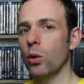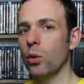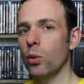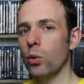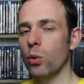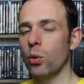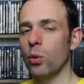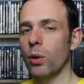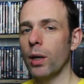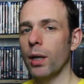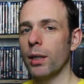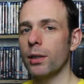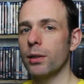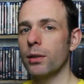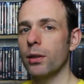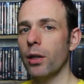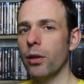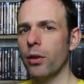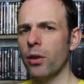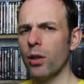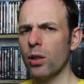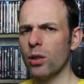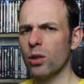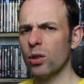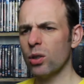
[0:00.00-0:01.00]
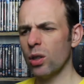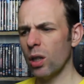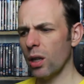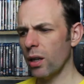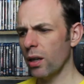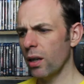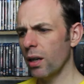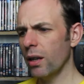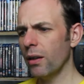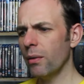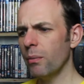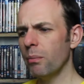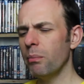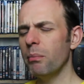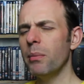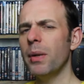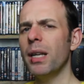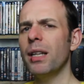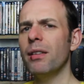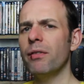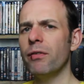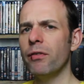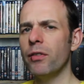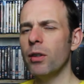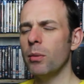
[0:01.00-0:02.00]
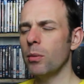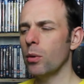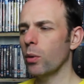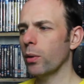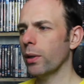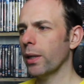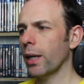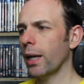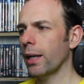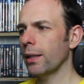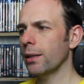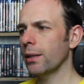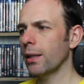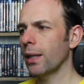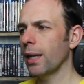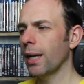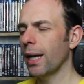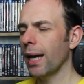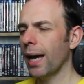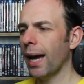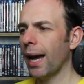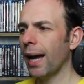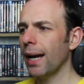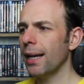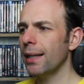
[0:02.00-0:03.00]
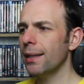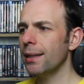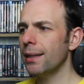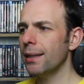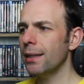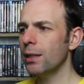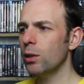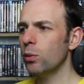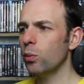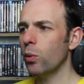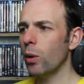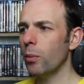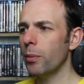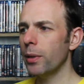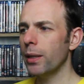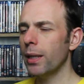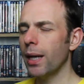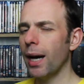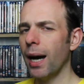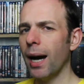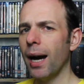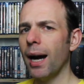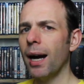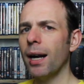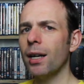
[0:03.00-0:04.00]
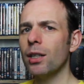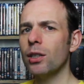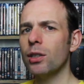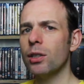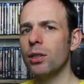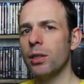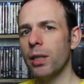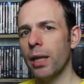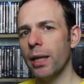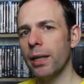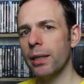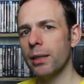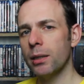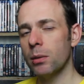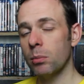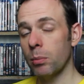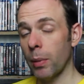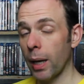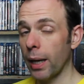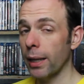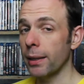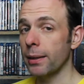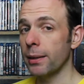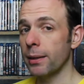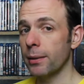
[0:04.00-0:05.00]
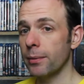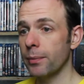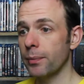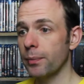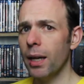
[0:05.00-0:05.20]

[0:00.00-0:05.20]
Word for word: who is the third sort of main female character. And these women are sex mad.